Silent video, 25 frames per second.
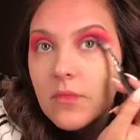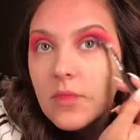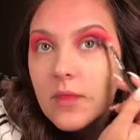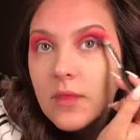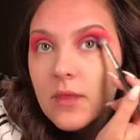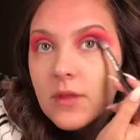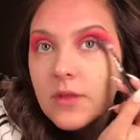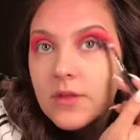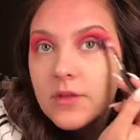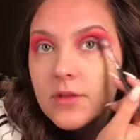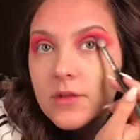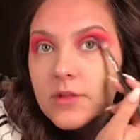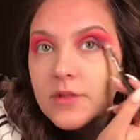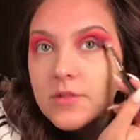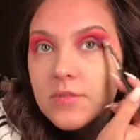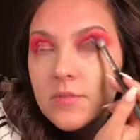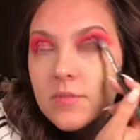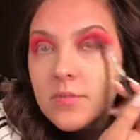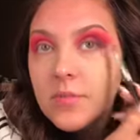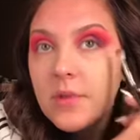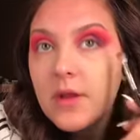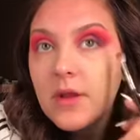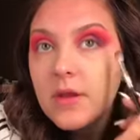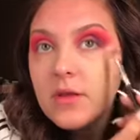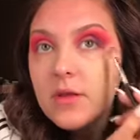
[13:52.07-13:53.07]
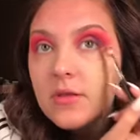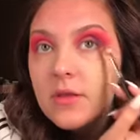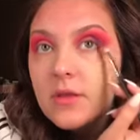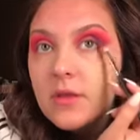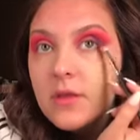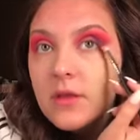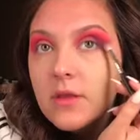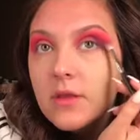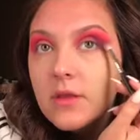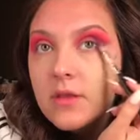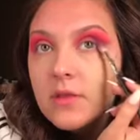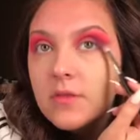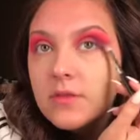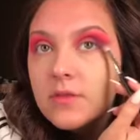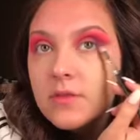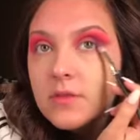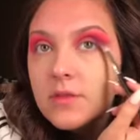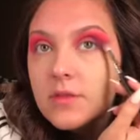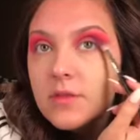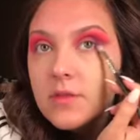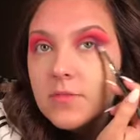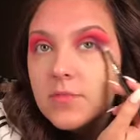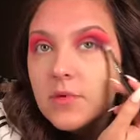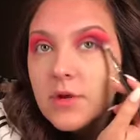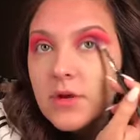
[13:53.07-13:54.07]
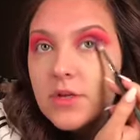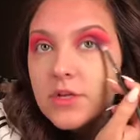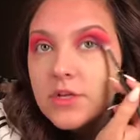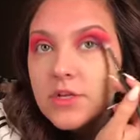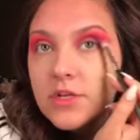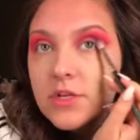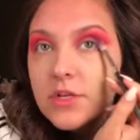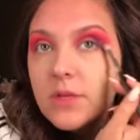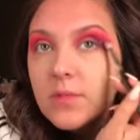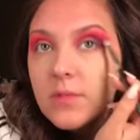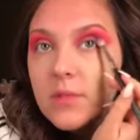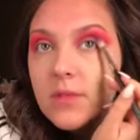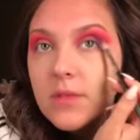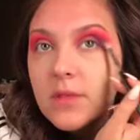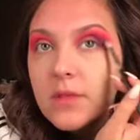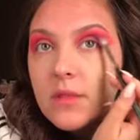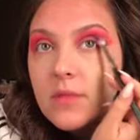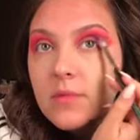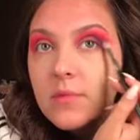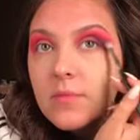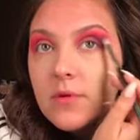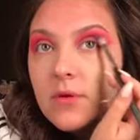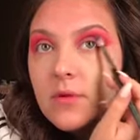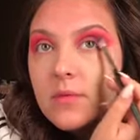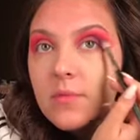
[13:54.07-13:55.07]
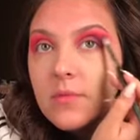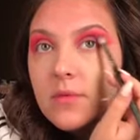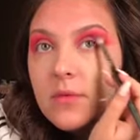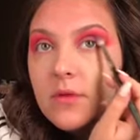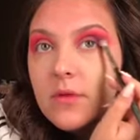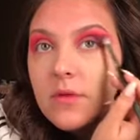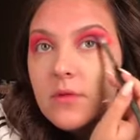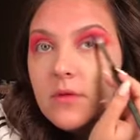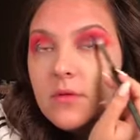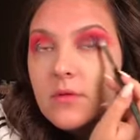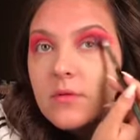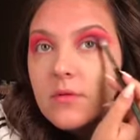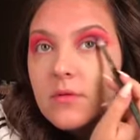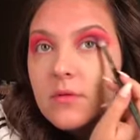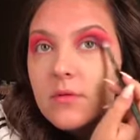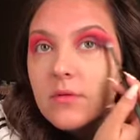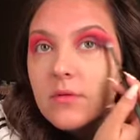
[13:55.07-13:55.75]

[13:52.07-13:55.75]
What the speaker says: And I'll just barely use this brush to blend the purple,